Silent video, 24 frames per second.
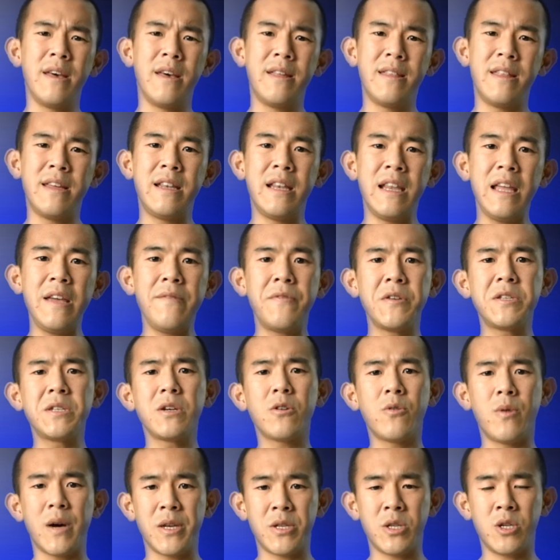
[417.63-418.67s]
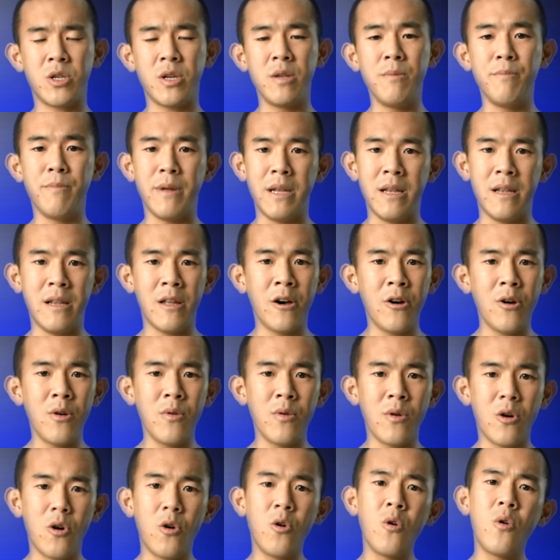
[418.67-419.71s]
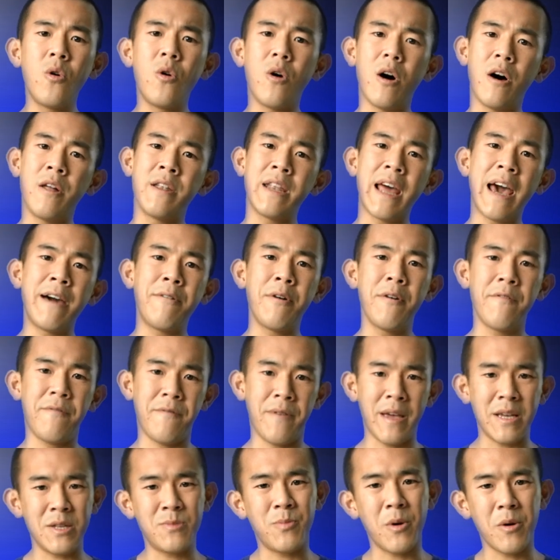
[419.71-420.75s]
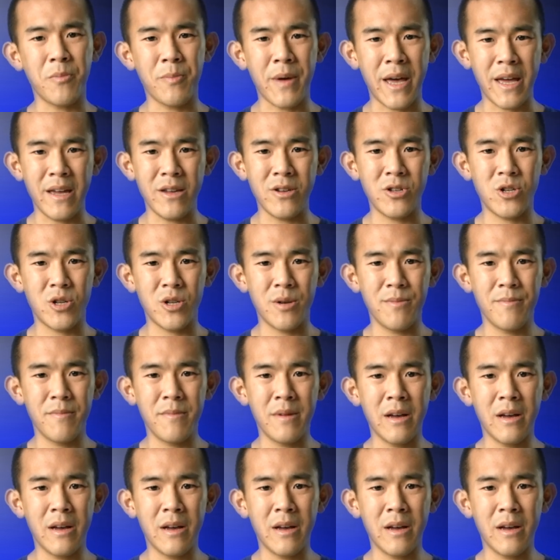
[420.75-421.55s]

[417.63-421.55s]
then leave us a question below or on our Facebook page.